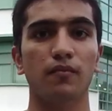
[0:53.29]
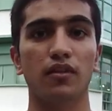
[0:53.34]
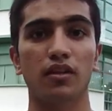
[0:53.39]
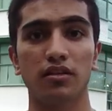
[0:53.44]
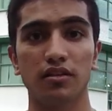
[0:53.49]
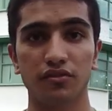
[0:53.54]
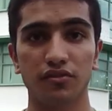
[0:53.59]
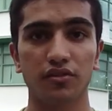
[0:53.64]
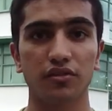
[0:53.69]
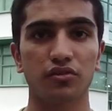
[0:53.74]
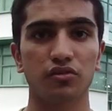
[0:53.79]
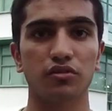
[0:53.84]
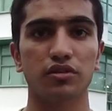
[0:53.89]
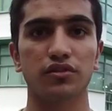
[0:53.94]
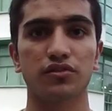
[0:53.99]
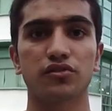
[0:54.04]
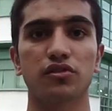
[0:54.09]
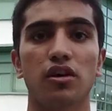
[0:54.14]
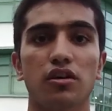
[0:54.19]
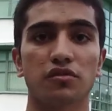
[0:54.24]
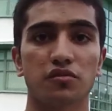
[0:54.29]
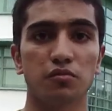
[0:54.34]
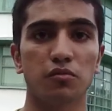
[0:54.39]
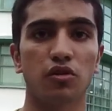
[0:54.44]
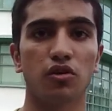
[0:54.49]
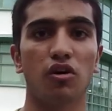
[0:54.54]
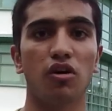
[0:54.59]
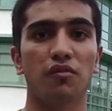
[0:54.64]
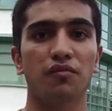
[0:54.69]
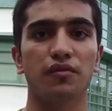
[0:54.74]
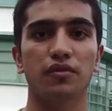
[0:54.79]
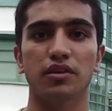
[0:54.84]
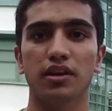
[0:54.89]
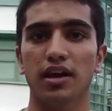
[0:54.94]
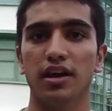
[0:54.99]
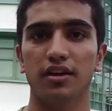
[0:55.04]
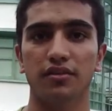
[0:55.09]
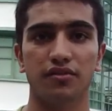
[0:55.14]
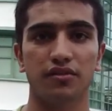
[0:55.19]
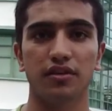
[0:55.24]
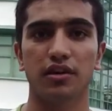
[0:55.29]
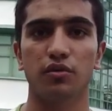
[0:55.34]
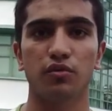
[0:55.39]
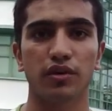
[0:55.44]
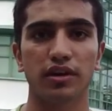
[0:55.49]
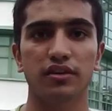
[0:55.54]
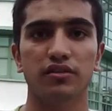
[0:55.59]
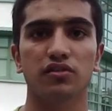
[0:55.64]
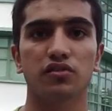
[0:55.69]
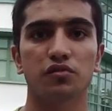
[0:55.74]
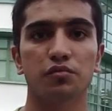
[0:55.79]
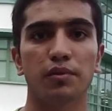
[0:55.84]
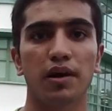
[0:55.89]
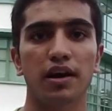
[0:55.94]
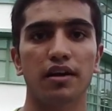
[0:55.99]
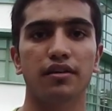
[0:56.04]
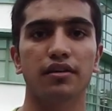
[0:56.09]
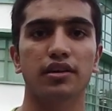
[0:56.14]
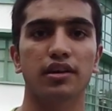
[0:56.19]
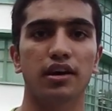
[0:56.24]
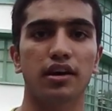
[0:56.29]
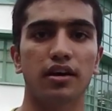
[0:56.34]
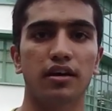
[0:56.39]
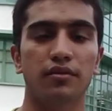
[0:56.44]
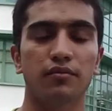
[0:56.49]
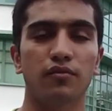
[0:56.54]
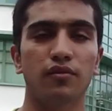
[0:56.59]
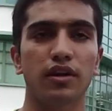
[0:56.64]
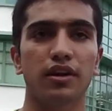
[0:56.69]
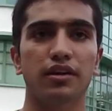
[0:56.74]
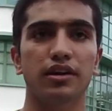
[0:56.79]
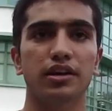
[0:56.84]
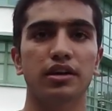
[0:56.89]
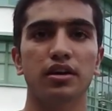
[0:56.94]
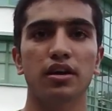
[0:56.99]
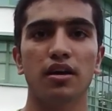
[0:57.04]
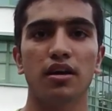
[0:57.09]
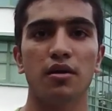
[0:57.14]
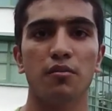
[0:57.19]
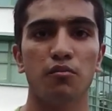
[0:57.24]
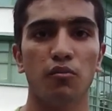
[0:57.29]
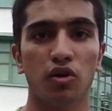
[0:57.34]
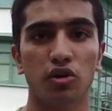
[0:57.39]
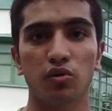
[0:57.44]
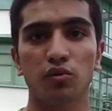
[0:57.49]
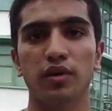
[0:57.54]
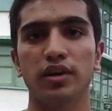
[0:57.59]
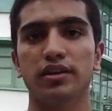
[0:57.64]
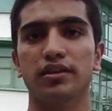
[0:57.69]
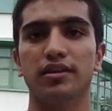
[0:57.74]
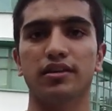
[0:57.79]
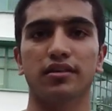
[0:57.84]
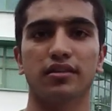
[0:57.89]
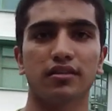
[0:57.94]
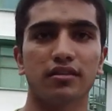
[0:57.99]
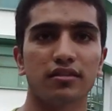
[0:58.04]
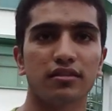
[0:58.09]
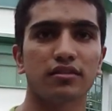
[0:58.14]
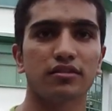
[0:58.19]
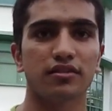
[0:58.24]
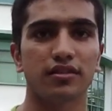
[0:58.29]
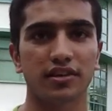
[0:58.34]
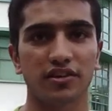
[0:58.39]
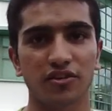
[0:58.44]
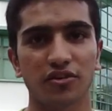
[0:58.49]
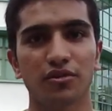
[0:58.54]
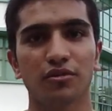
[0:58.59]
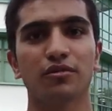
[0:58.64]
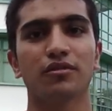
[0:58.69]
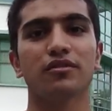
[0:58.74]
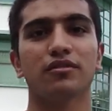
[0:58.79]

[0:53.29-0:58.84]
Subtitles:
listen to his talks more often, as they're very inspiring and very motivating. Thank you.